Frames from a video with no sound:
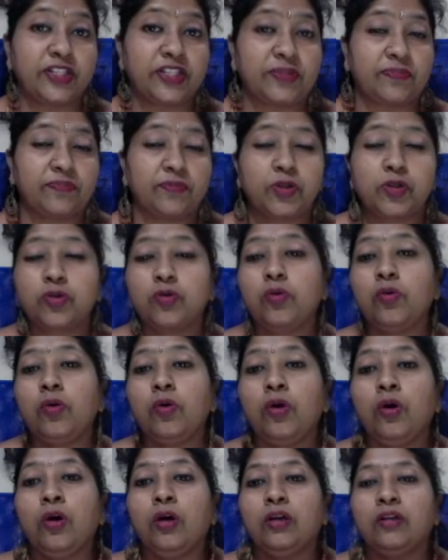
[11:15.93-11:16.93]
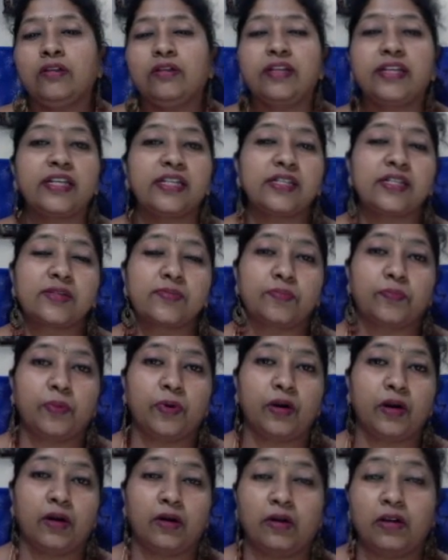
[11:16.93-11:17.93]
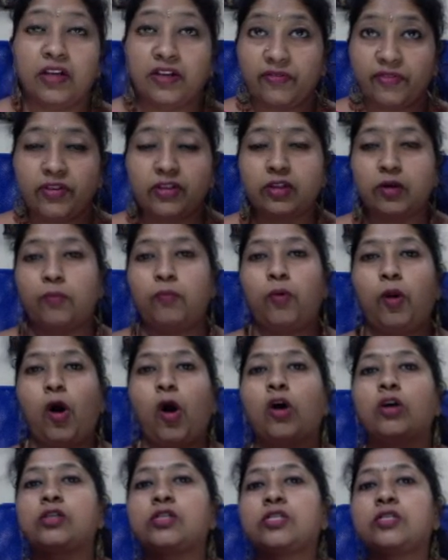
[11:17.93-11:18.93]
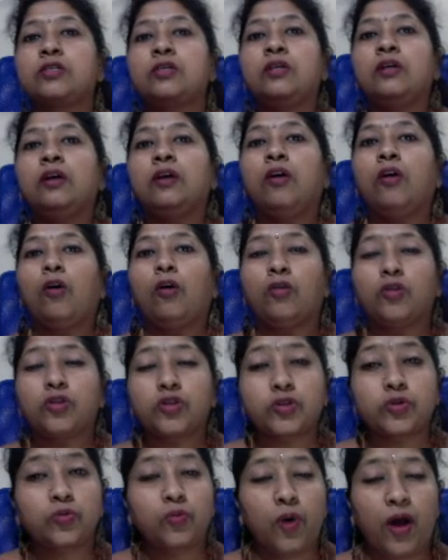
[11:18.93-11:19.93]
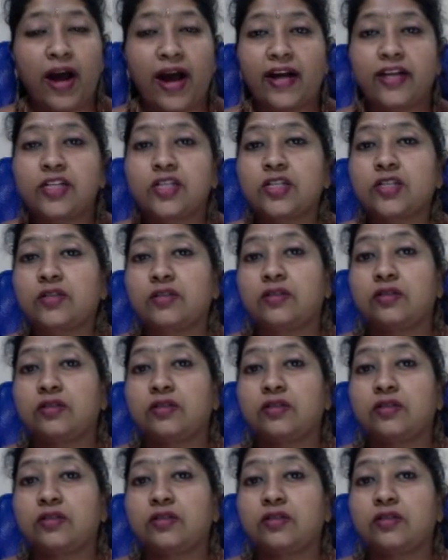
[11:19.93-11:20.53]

So these even the blogs also adds